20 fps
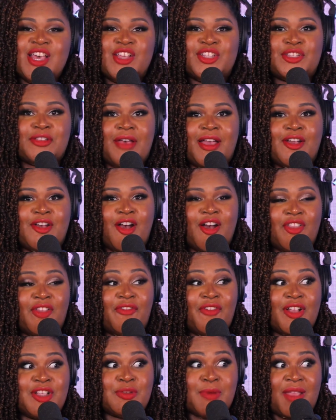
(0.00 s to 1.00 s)
So I called the
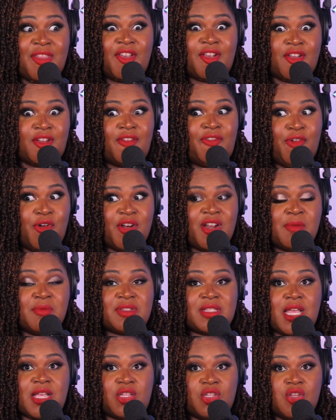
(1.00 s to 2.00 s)
friends who I think could afford it and was
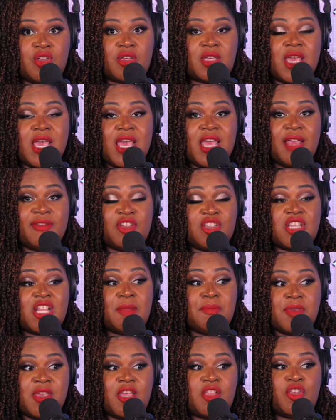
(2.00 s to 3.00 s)
like, look, if she's going
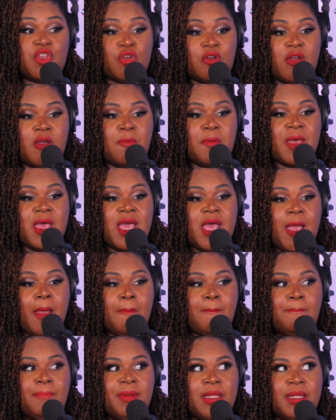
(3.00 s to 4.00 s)
to be in Europe,
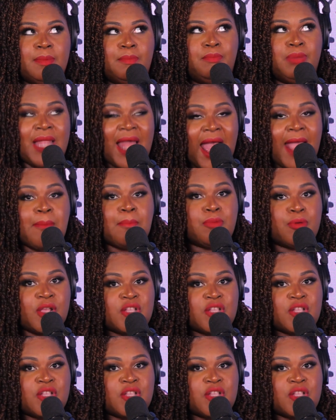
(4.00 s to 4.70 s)
black Brits